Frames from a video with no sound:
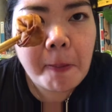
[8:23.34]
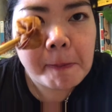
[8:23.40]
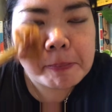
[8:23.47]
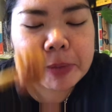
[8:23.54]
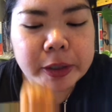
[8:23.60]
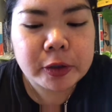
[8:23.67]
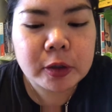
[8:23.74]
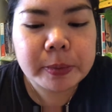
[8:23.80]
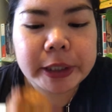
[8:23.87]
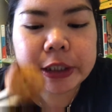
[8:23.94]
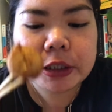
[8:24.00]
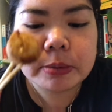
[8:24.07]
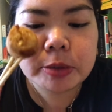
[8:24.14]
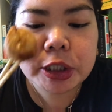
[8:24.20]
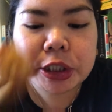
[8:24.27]
My homemade
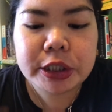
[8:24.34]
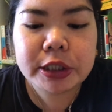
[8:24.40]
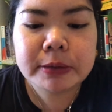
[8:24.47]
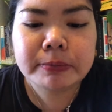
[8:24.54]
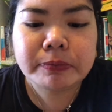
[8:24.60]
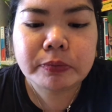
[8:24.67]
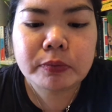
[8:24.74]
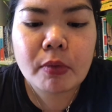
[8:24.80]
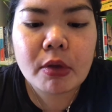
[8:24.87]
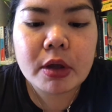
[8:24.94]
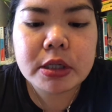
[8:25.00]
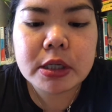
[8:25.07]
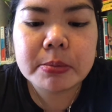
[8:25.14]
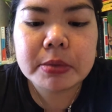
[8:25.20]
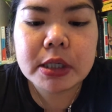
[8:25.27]
kimchi
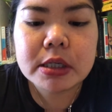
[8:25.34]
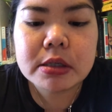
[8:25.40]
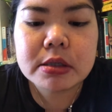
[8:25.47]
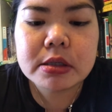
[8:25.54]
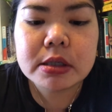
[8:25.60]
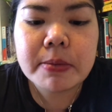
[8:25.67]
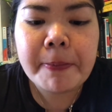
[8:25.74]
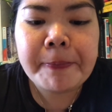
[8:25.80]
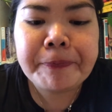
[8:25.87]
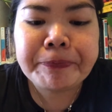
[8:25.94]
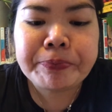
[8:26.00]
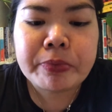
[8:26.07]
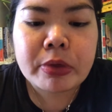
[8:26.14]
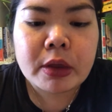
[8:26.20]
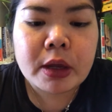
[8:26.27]
dumplings
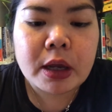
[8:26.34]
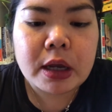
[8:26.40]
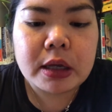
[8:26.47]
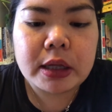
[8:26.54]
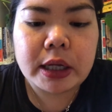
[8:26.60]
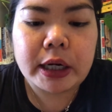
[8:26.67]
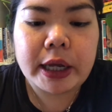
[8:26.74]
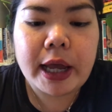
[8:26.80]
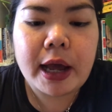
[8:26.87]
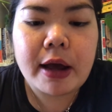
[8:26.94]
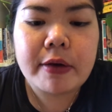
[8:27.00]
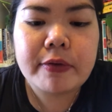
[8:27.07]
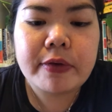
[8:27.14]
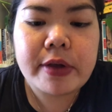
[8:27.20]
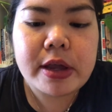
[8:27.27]
that I
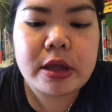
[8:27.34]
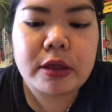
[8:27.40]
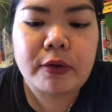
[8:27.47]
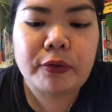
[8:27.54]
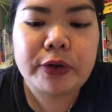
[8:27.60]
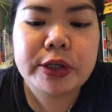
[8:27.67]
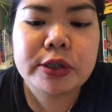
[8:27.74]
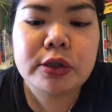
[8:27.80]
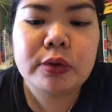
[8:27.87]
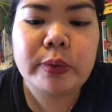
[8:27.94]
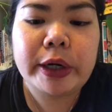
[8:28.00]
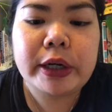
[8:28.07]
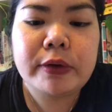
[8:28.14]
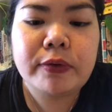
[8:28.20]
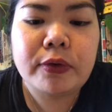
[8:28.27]
have in the freezer
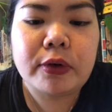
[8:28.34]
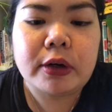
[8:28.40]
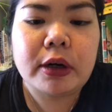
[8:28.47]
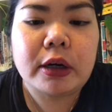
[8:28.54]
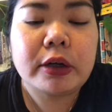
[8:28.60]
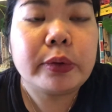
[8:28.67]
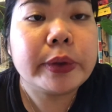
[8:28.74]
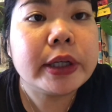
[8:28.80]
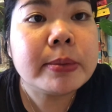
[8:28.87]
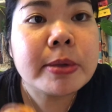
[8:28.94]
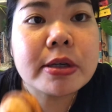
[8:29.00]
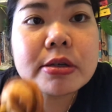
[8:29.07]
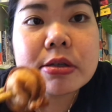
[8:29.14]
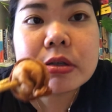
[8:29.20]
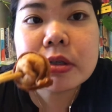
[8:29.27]
ready for our Korean
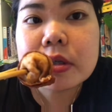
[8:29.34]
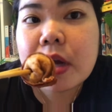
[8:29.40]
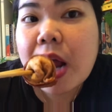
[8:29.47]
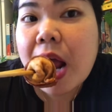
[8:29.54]
meals.